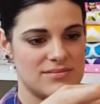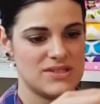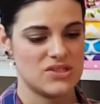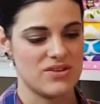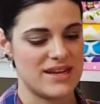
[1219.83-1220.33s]

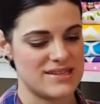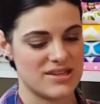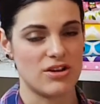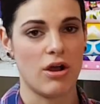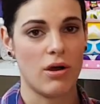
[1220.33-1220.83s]
so that it's
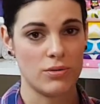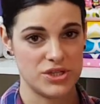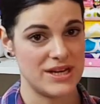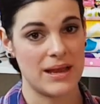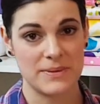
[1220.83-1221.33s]
going to
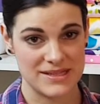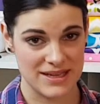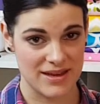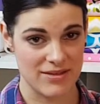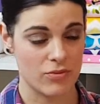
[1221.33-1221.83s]
hold your nappy
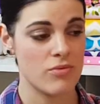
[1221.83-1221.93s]
together.